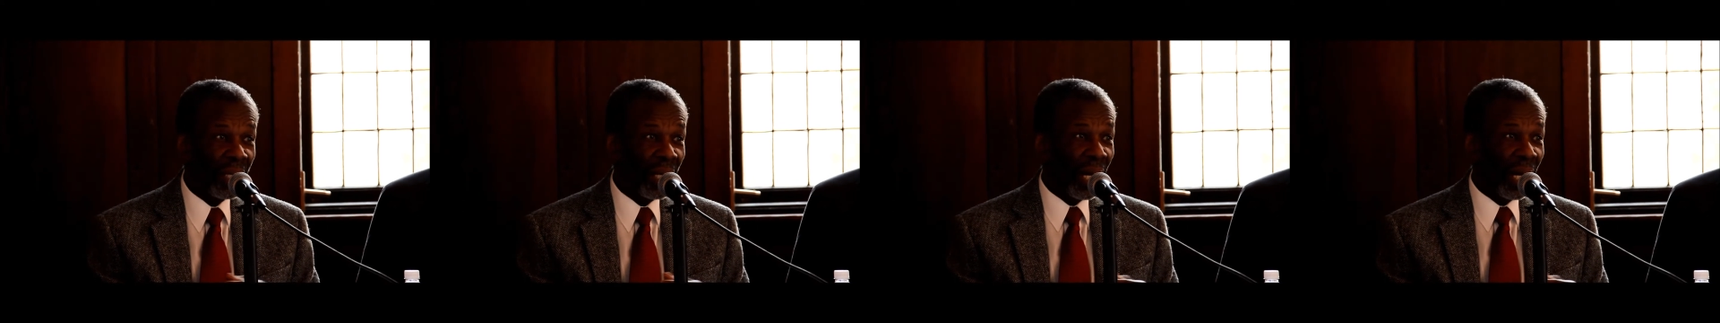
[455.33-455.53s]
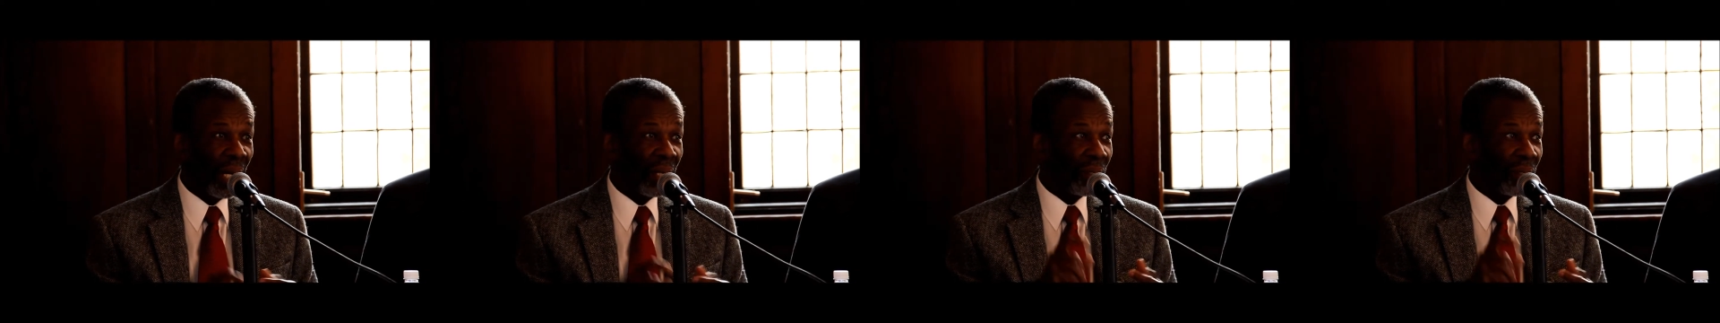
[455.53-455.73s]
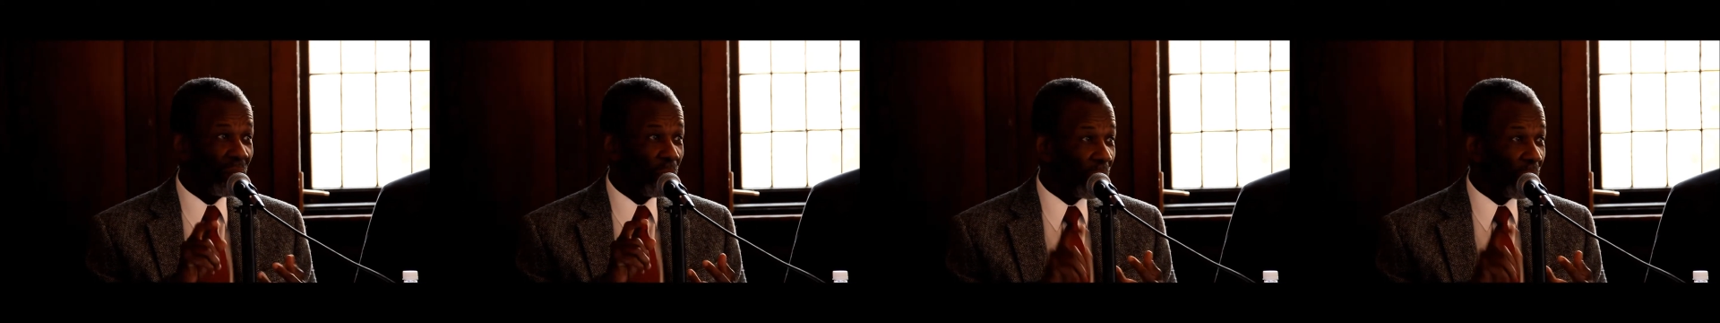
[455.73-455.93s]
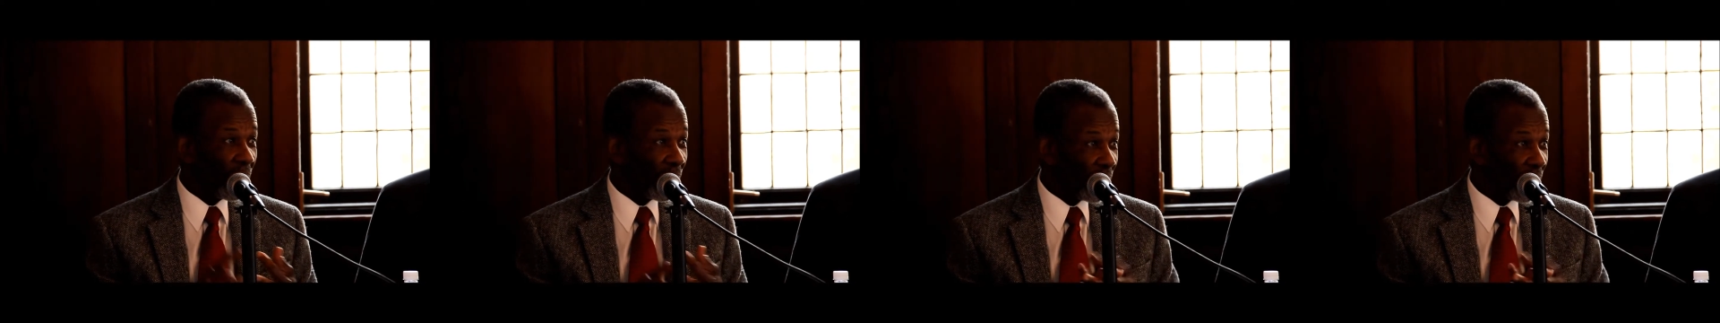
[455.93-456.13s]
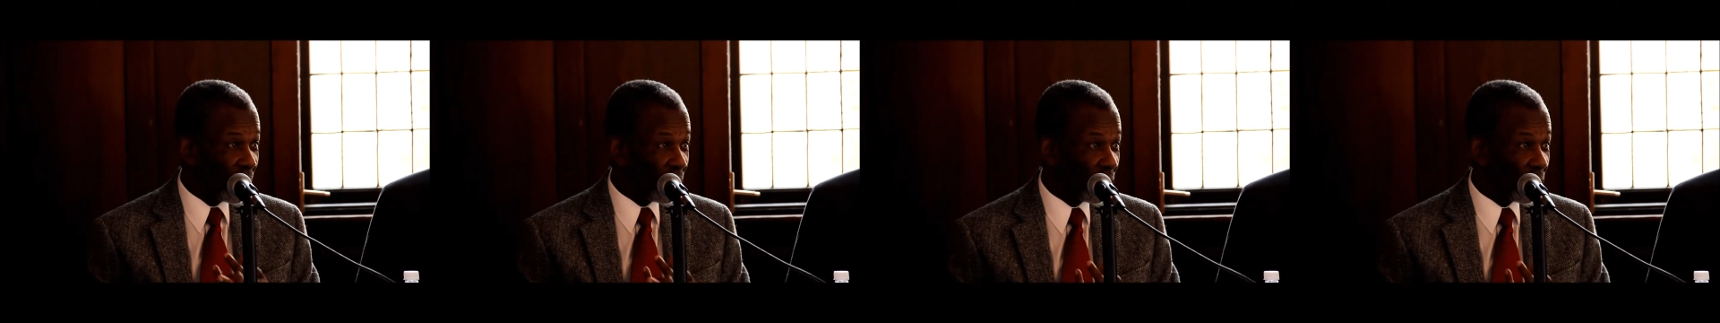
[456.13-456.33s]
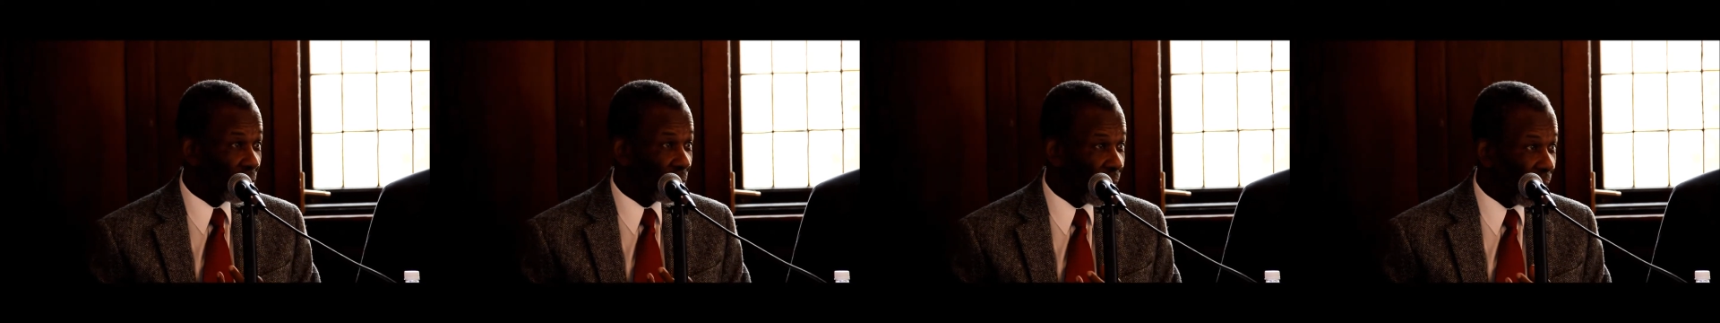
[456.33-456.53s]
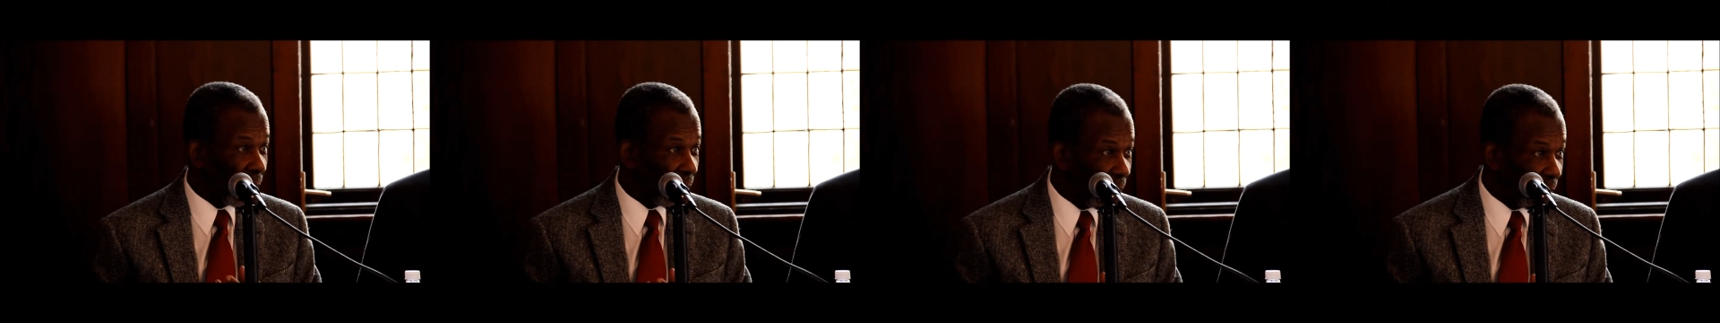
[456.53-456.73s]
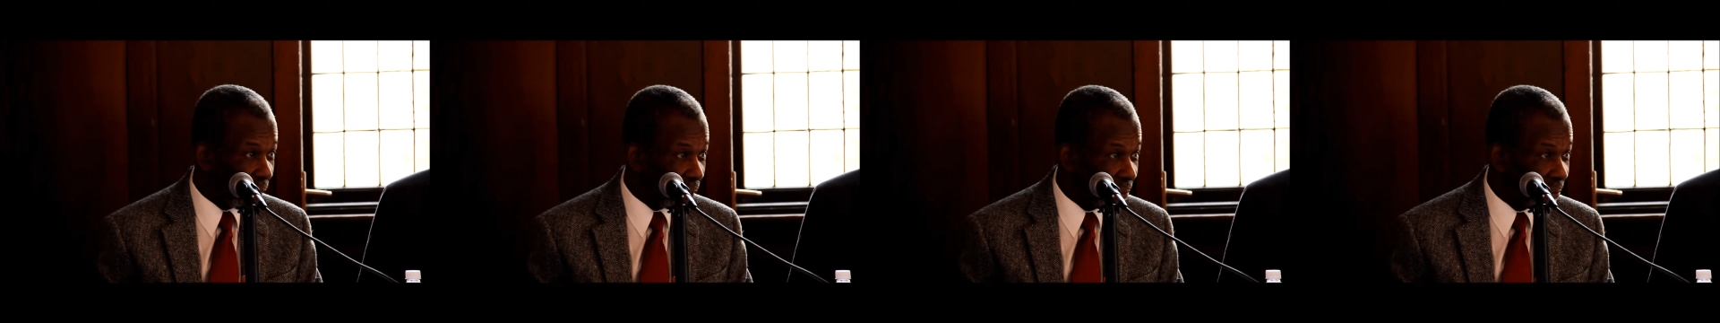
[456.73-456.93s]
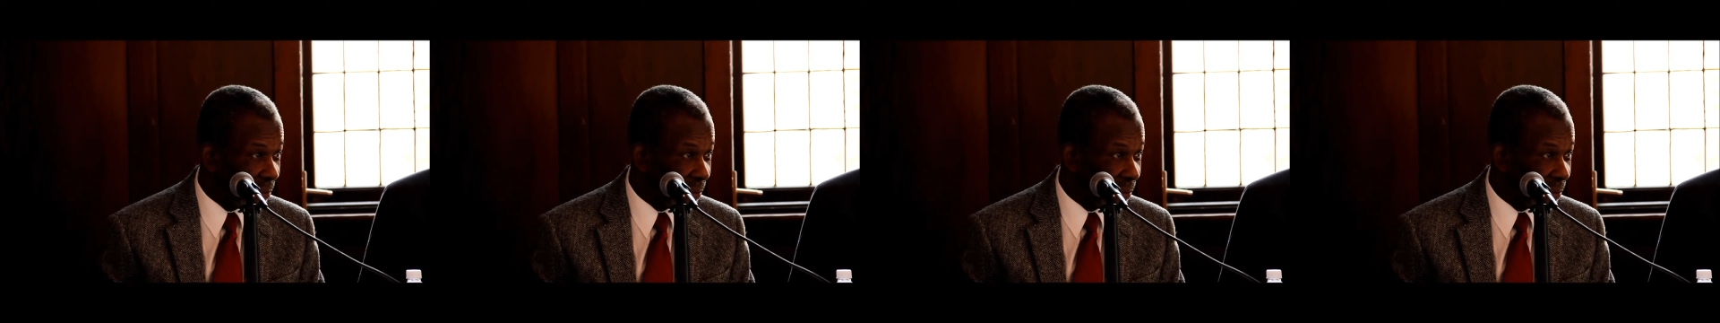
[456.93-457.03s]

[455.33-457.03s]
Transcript: and the work is too hard.